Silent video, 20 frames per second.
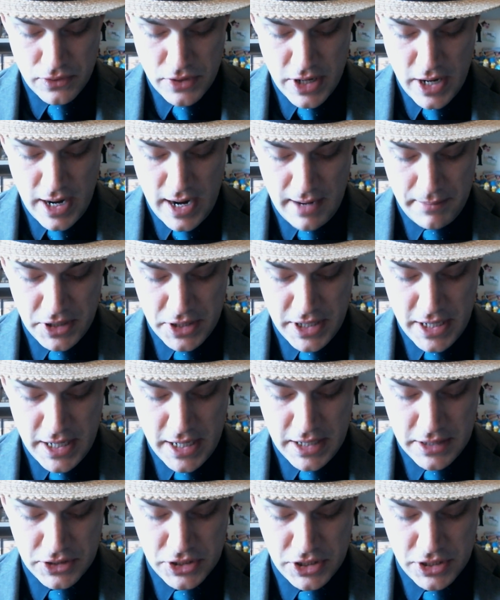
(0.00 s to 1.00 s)

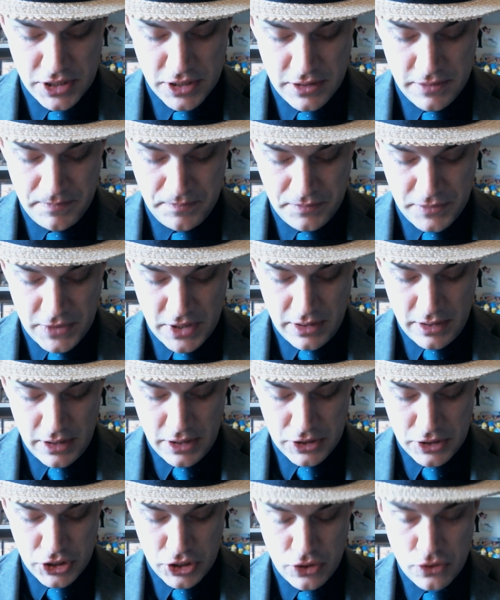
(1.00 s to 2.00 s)
nominate
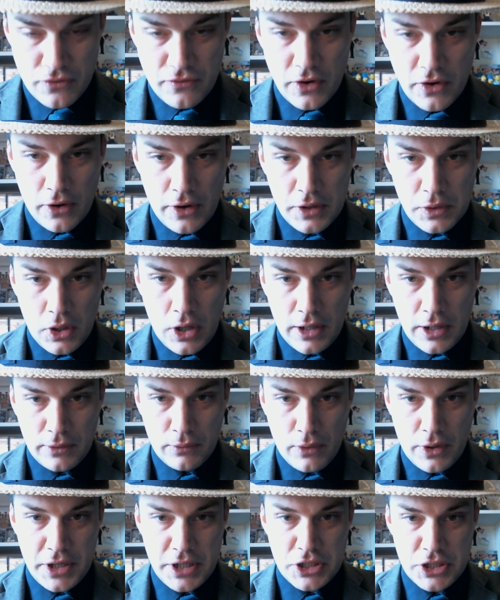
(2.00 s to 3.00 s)
two very
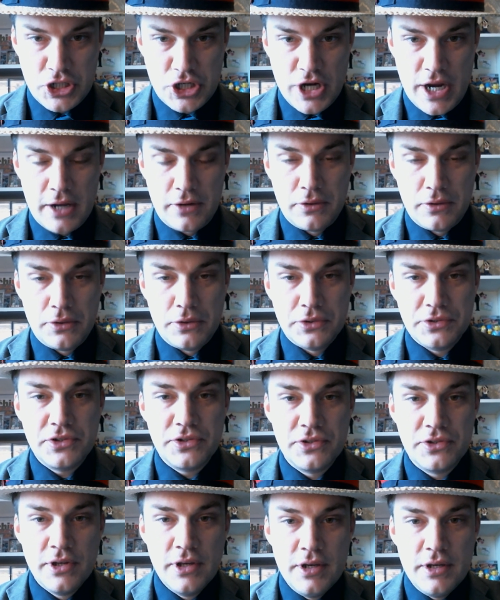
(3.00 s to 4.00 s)
long-running
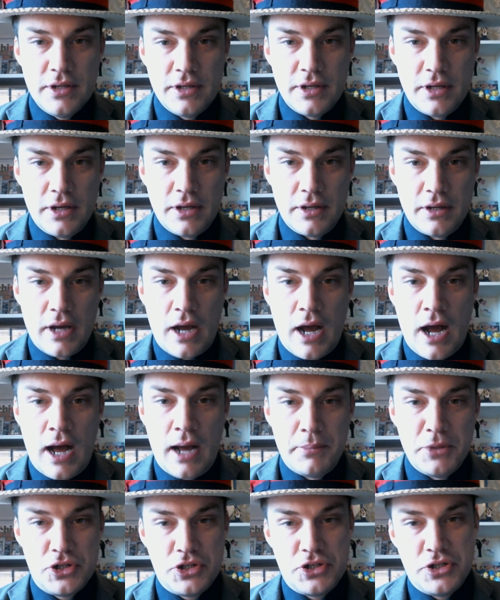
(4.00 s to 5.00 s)
channels,
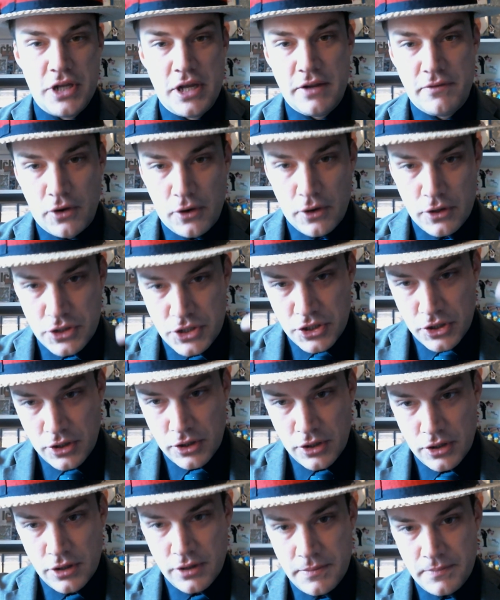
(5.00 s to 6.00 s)
Amish Dave
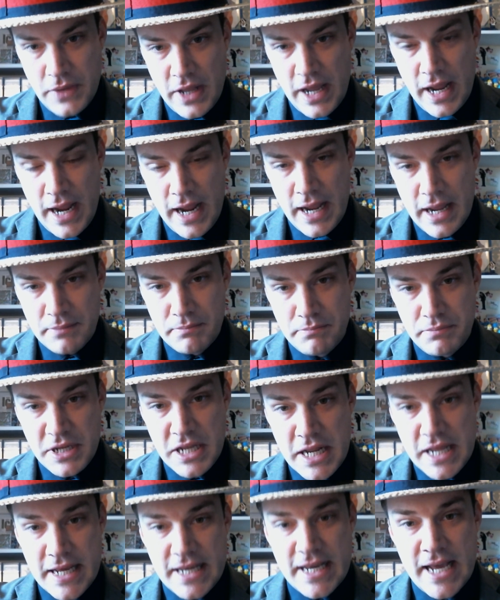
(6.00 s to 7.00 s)
Archer and
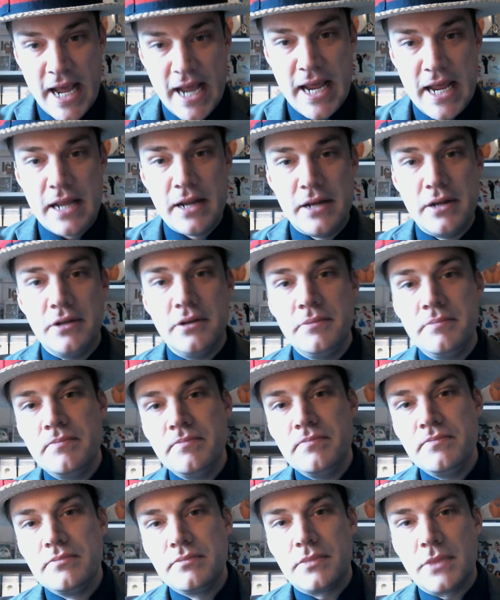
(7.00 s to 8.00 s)
BDKane.
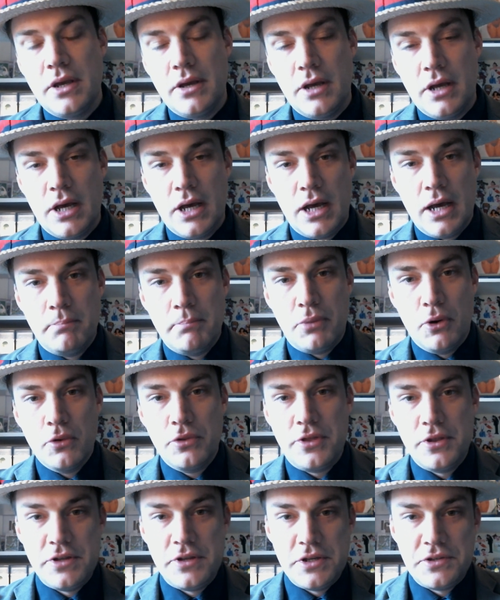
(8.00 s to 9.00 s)

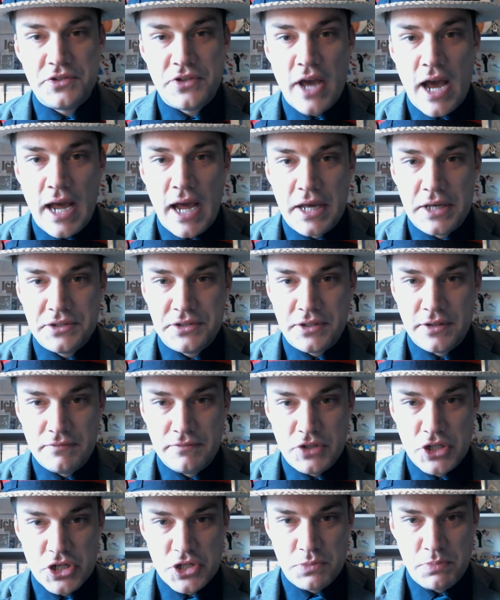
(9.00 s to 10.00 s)
Both of these guys have
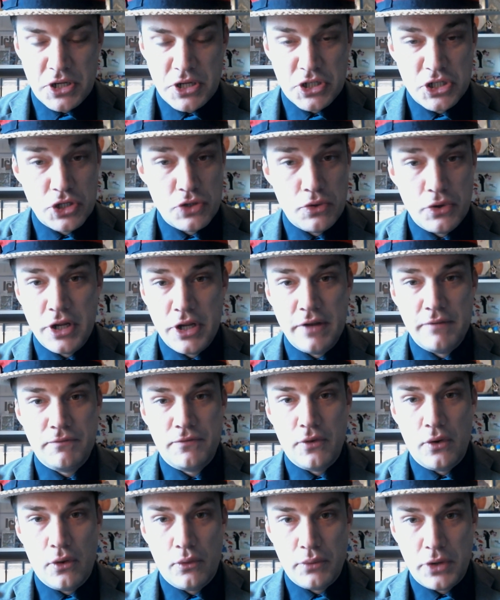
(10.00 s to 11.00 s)
just been doing it
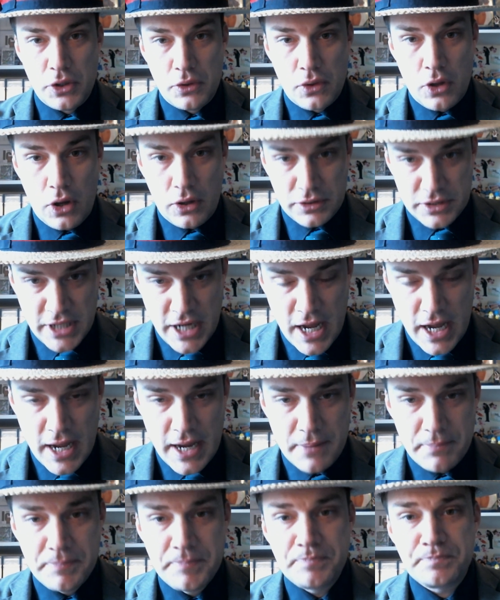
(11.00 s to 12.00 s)
for a real long
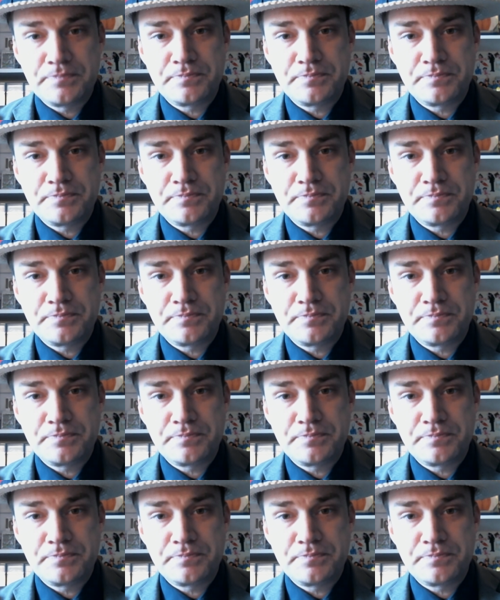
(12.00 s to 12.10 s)
time